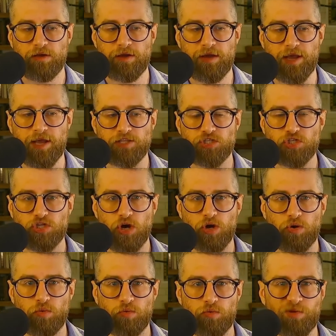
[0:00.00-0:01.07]
And
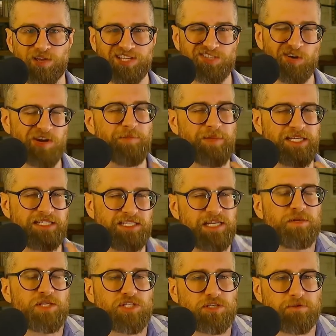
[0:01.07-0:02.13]
so it's already been
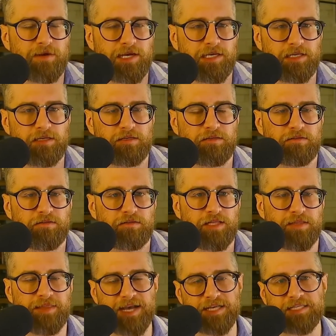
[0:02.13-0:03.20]
demonstrated
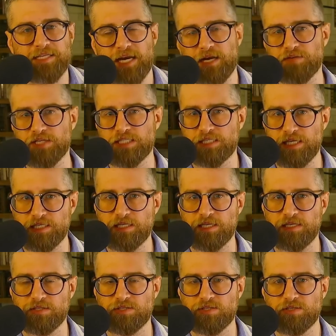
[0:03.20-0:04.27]
that that state of
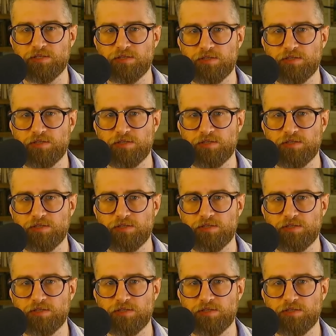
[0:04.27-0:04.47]
existence